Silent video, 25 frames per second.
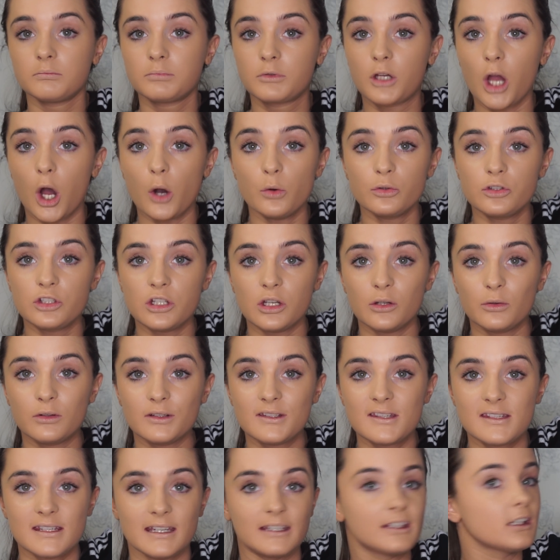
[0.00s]
go-to
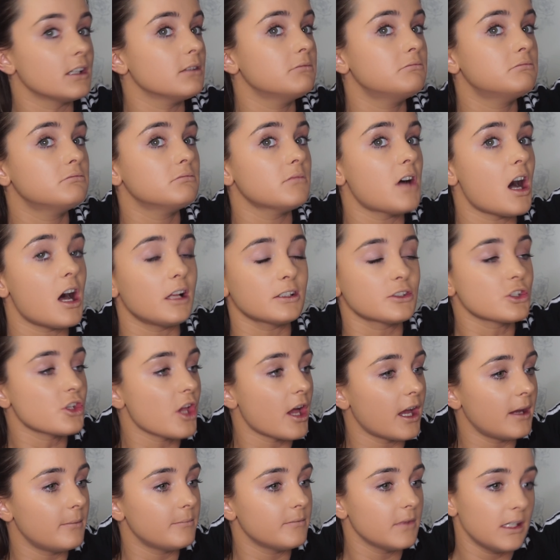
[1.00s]
concealer all the
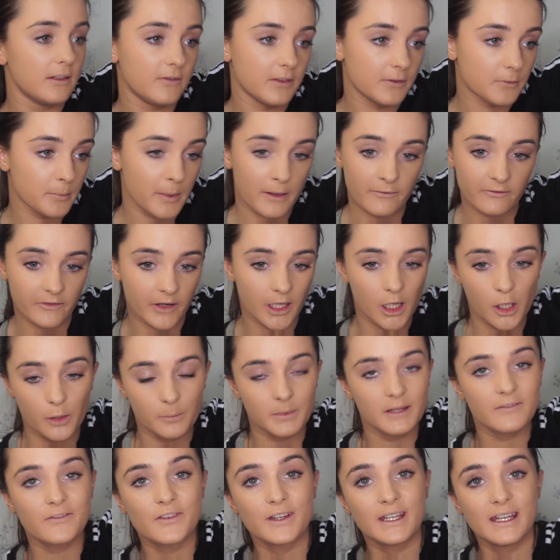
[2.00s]
time. If you've been
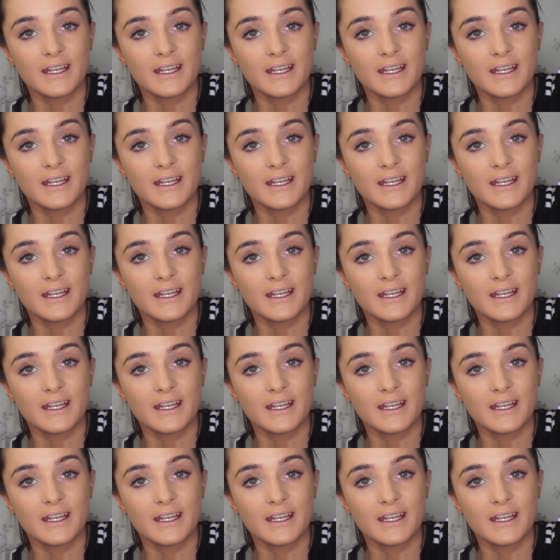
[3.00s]
following me for